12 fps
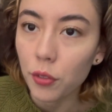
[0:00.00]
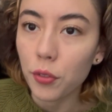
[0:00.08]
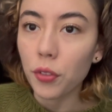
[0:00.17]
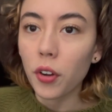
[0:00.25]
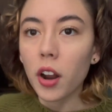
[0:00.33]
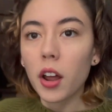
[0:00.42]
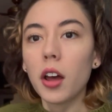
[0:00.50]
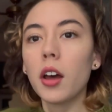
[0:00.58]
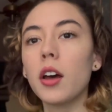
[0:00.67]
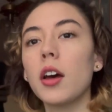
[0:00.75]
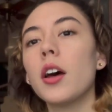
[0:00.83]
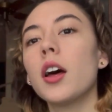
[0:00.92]

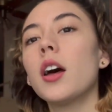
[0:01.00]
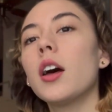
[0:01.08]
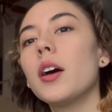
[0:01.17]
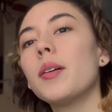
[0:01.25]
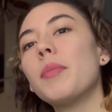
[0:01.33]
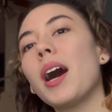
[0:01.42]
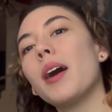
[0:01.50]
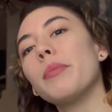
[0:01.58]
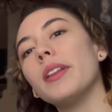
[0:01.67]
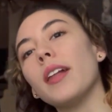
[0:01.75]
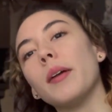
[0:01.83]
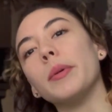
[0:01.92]
from Hobby
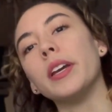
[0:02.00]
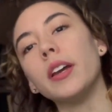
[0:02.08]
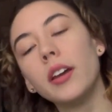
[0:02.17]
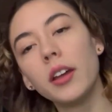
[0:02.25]
Lobby.